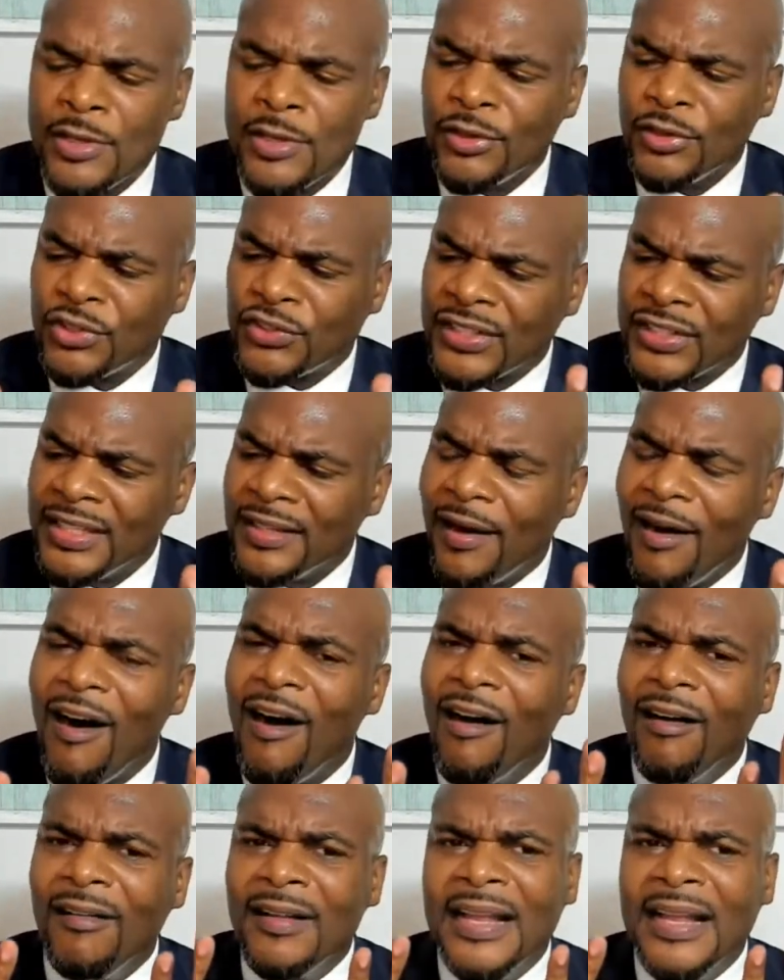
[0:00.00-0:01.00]
when you see
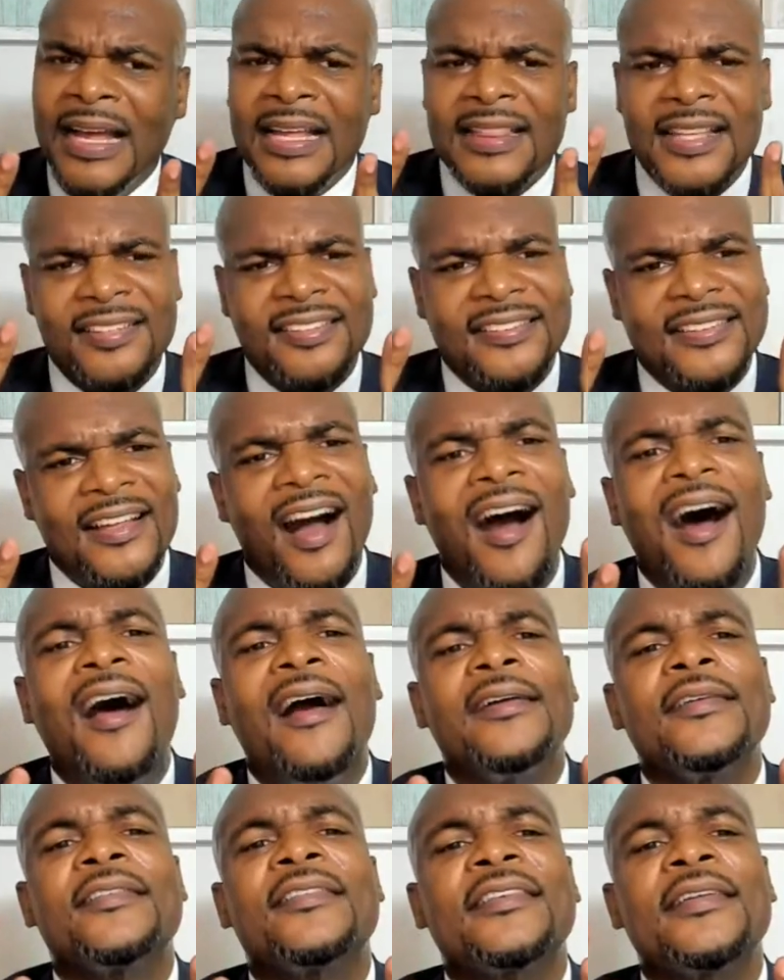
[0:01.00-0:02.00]
all the
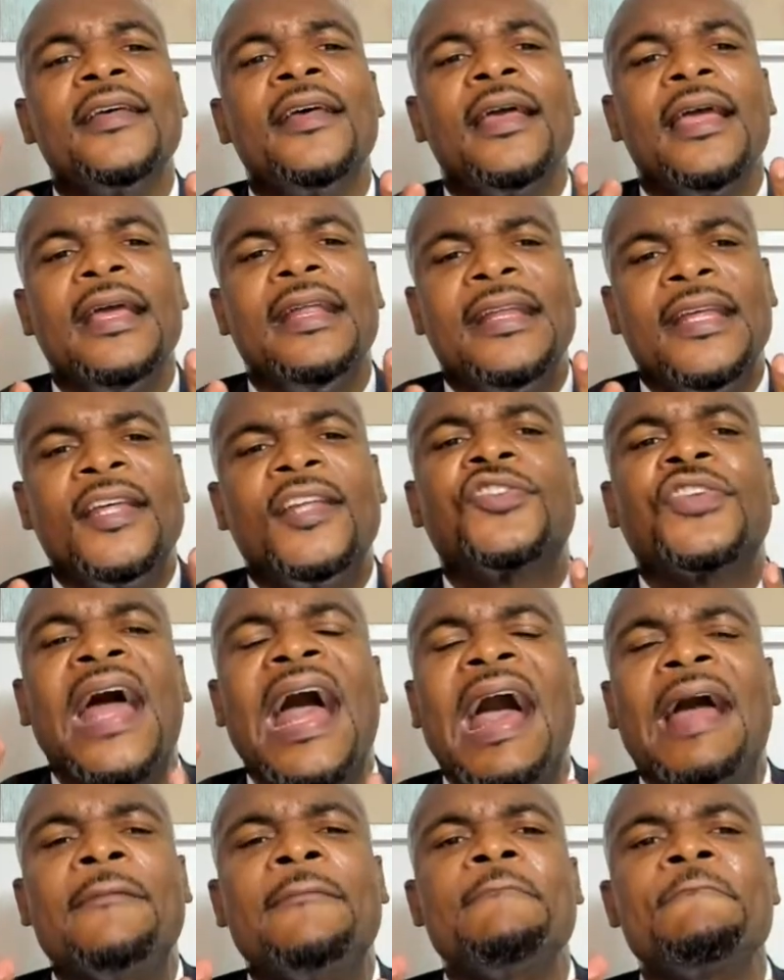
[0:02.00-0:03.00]
scars in his
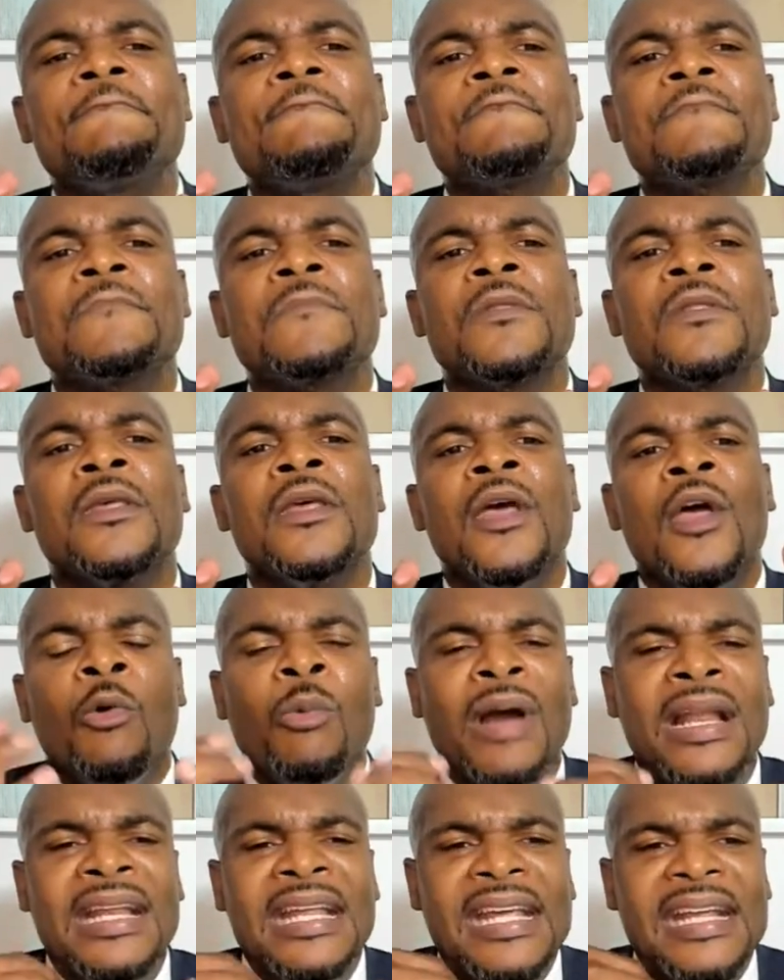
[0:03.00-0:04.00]
hand,
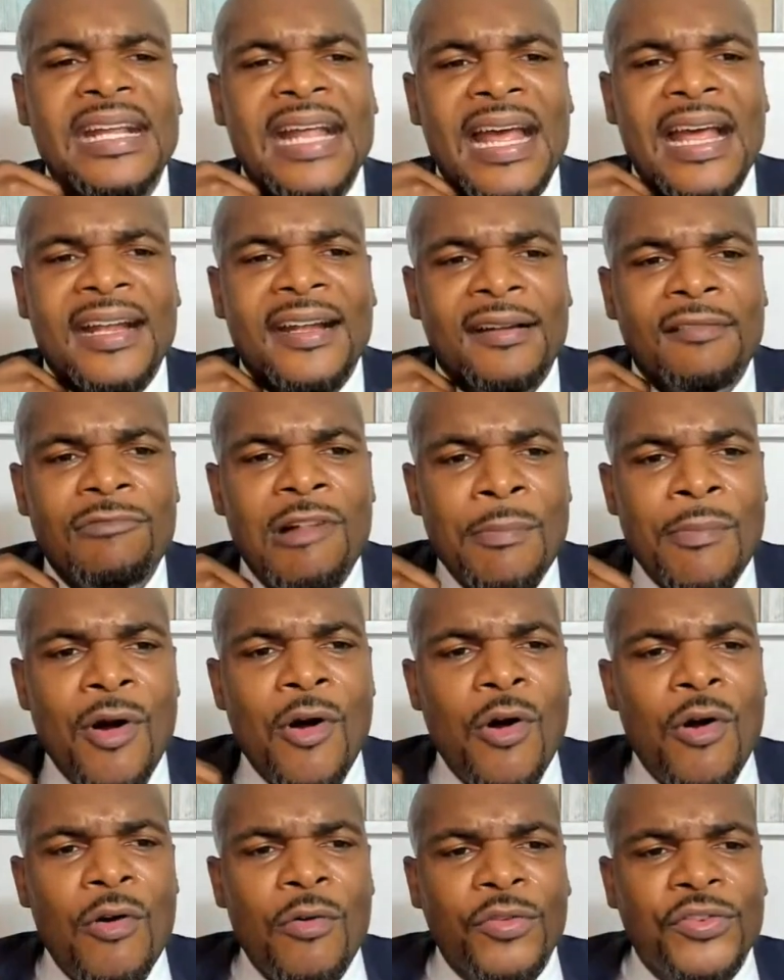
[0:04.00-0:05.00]
when he
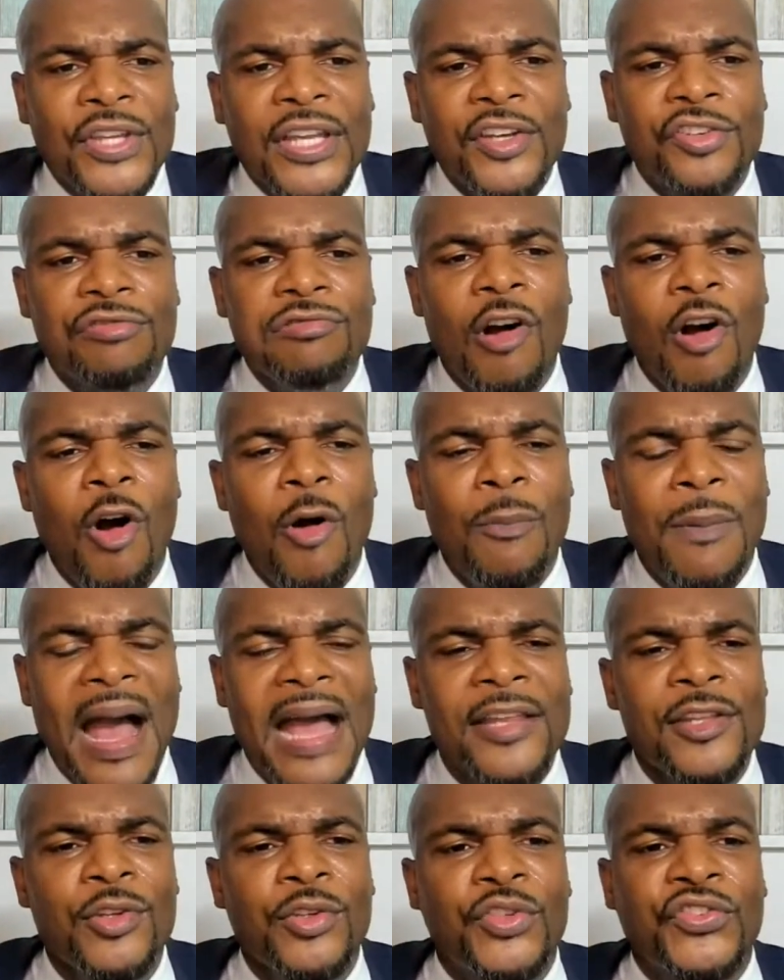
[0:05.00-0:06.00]
removes his
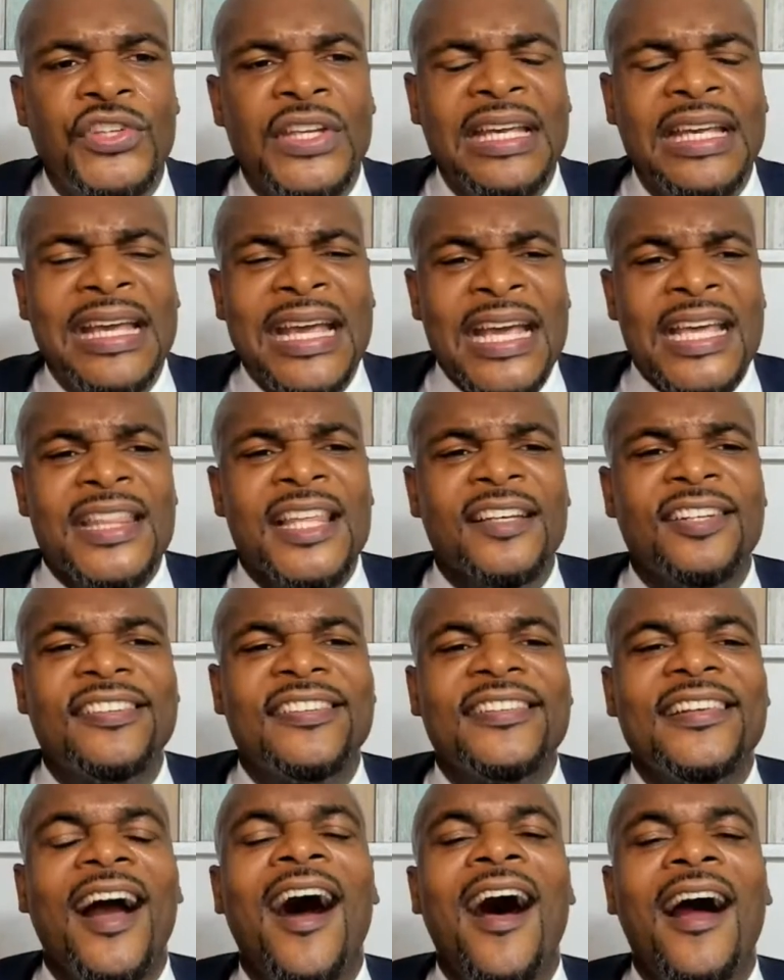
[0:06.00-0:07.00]
robe and you see
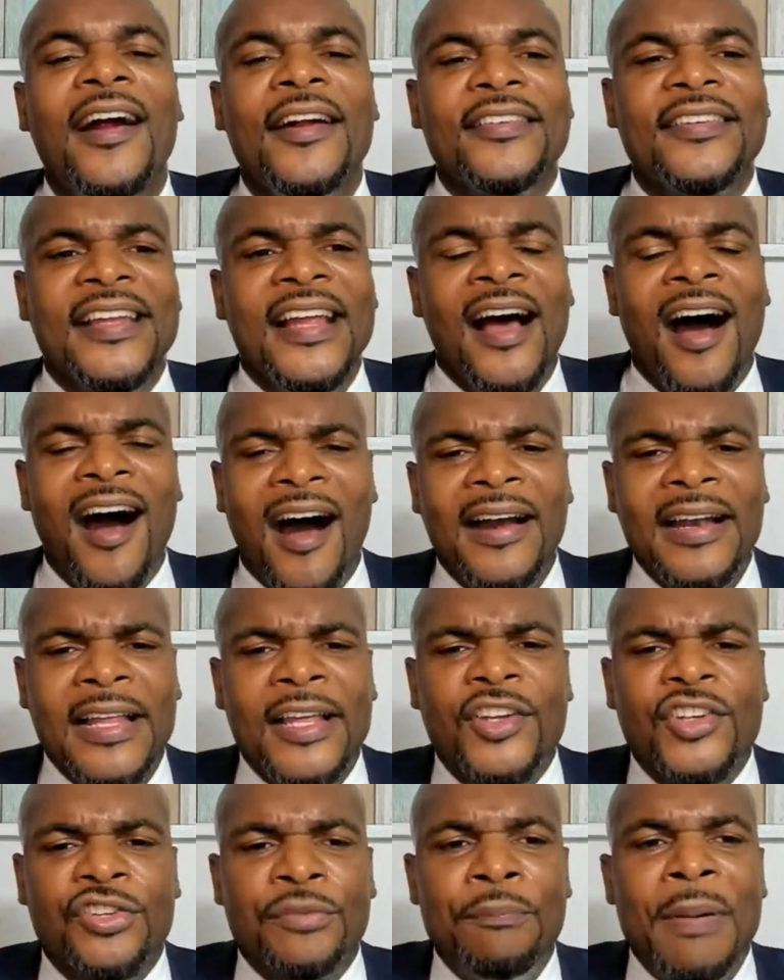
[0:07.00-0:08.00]
the scars
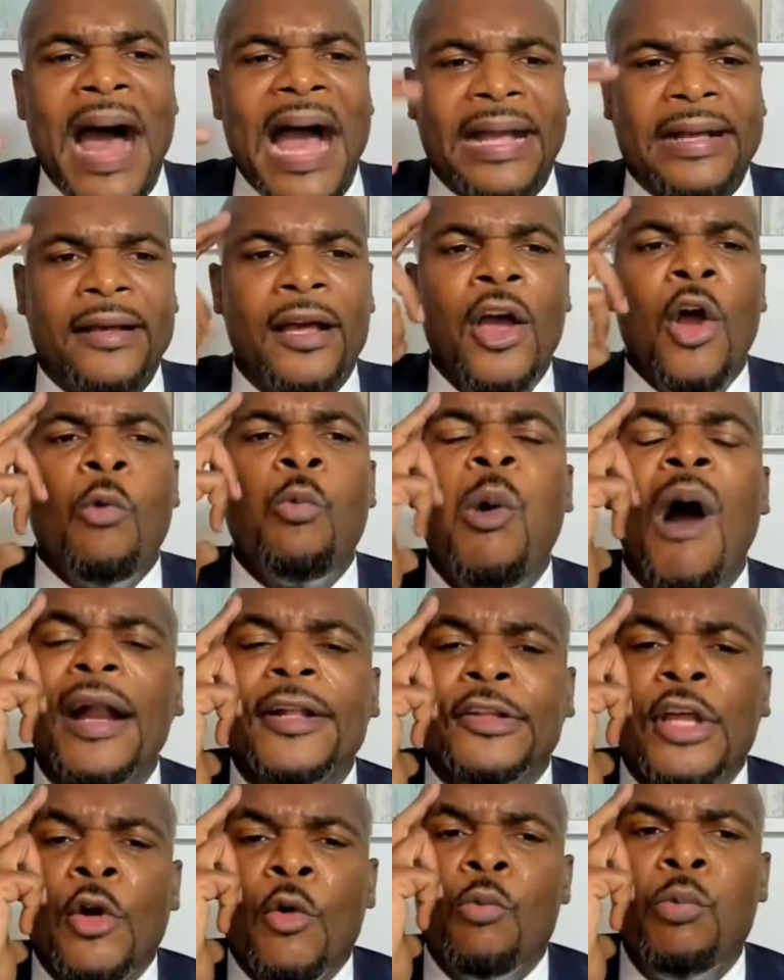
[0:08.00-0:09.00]
on his back?
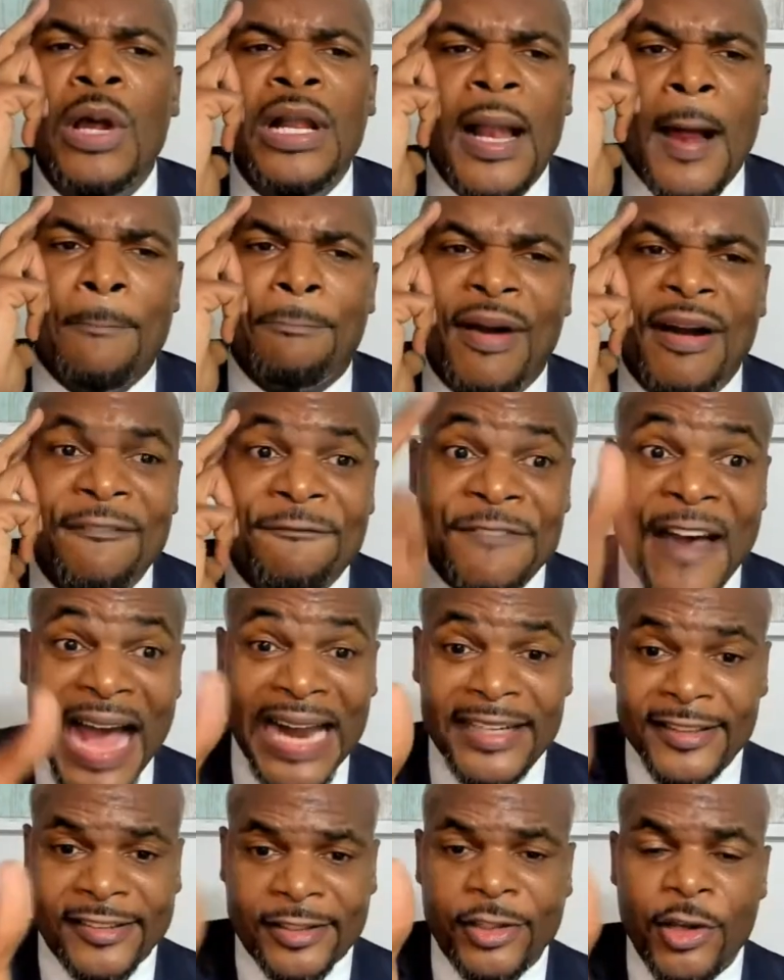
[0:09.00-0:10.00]
What will
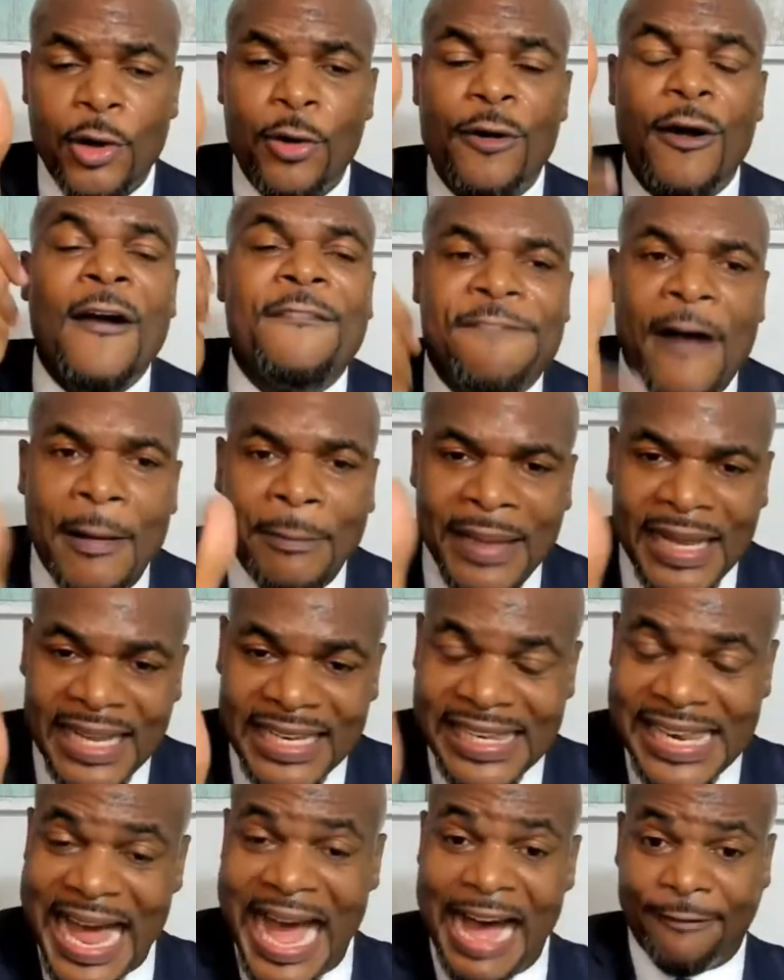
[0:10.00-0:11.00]
prevent you
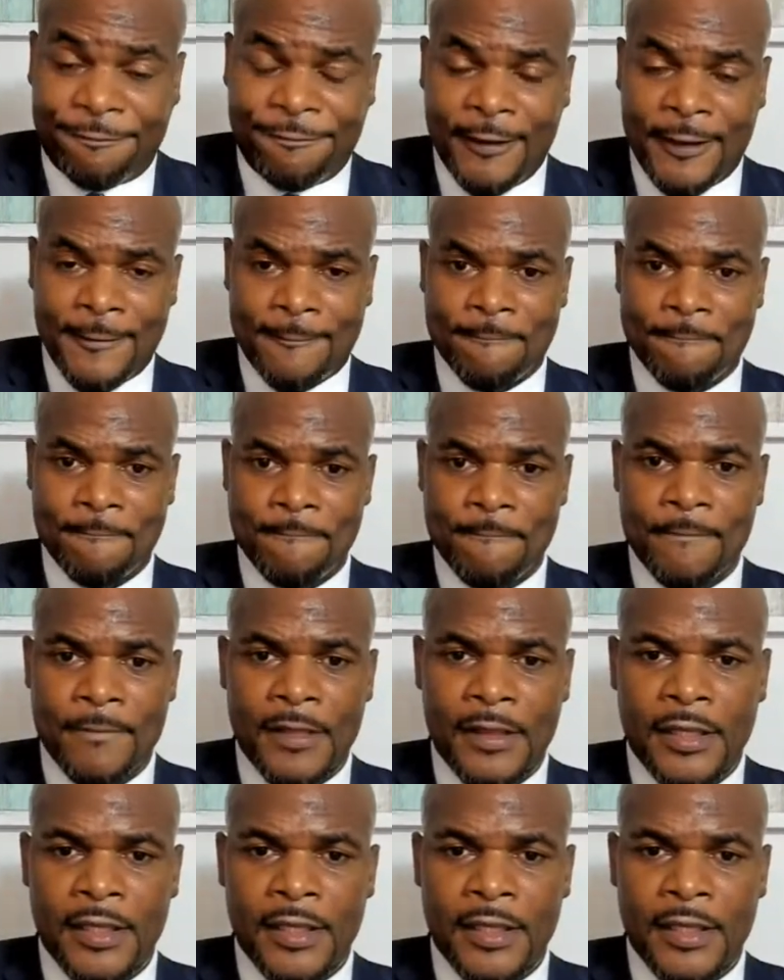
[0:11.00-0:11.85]
from laughing?